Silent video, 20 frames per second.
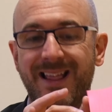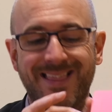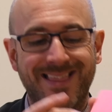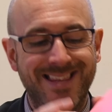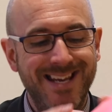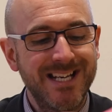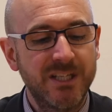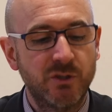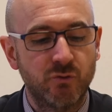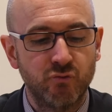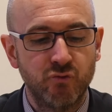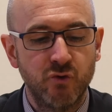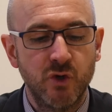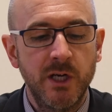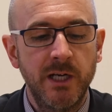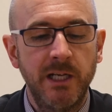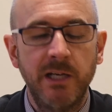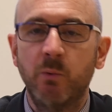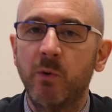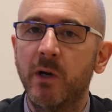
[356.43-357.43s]
This
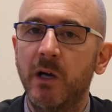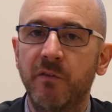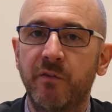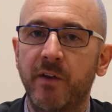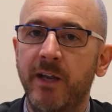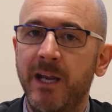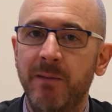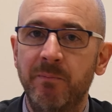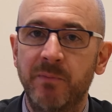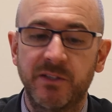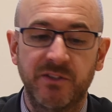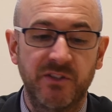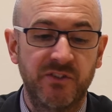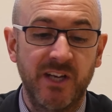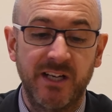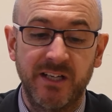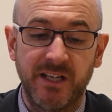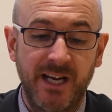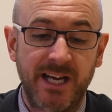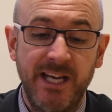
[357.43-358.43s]
really worked for him,
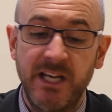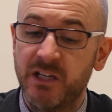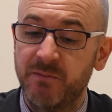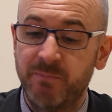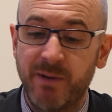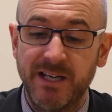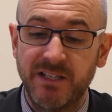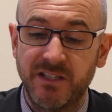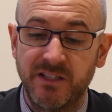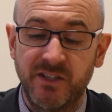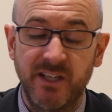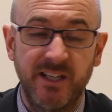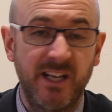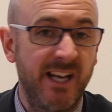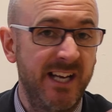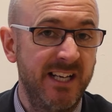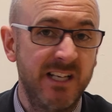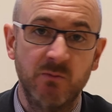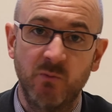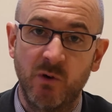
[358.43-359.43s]
because I said he could basically sit
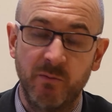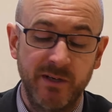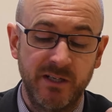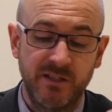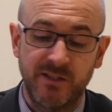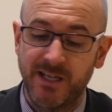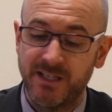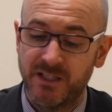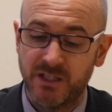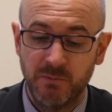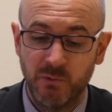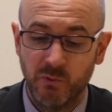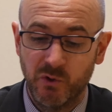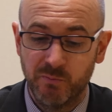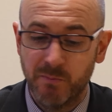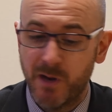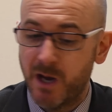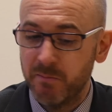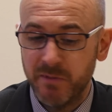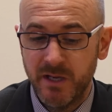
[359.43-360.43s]
there, he didn't want me to test him or
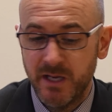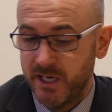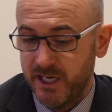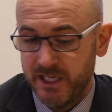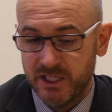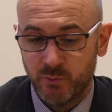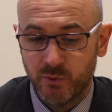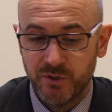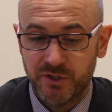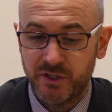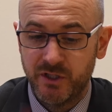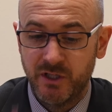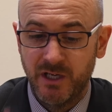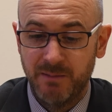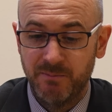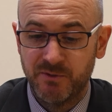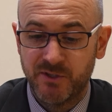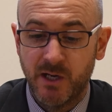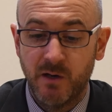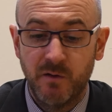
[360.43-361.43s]
his mum, he just wanted to do it
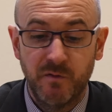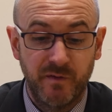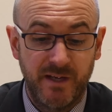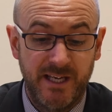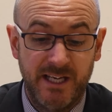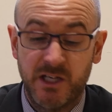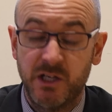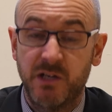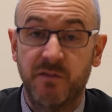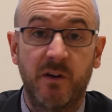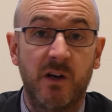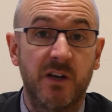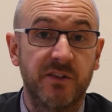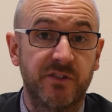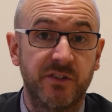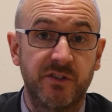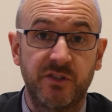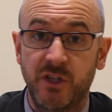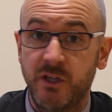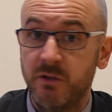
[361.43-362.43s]
himself. He could have
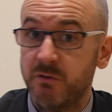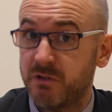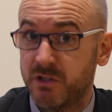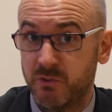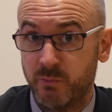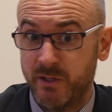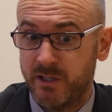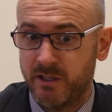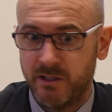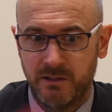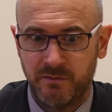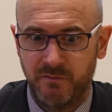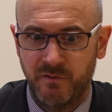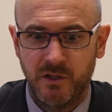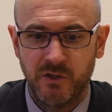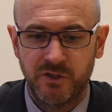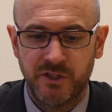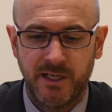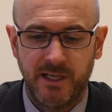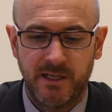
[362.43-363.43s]
asked us to, because we could have
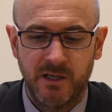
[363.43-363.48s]
looked at